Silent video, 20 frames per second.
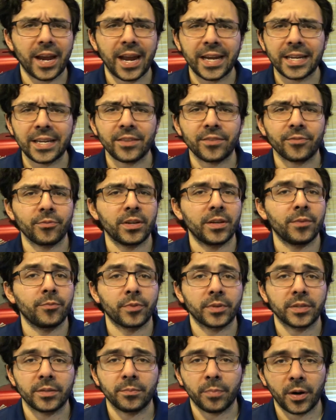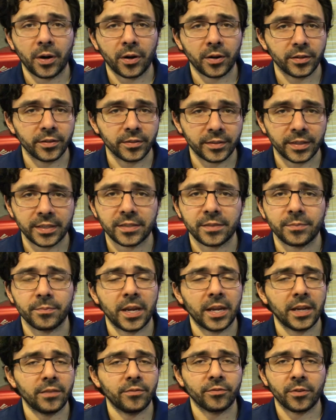any 3D printed part that's
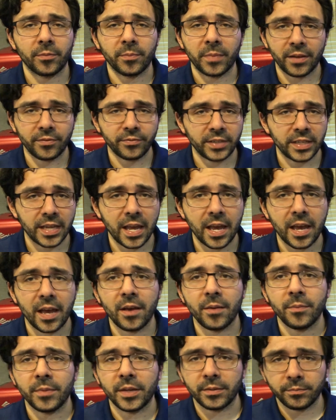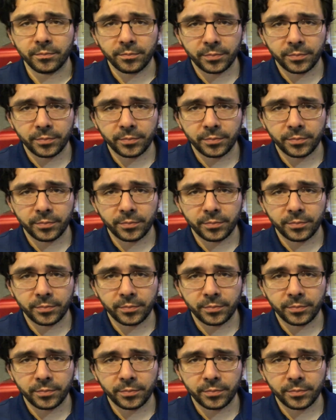made from FDM and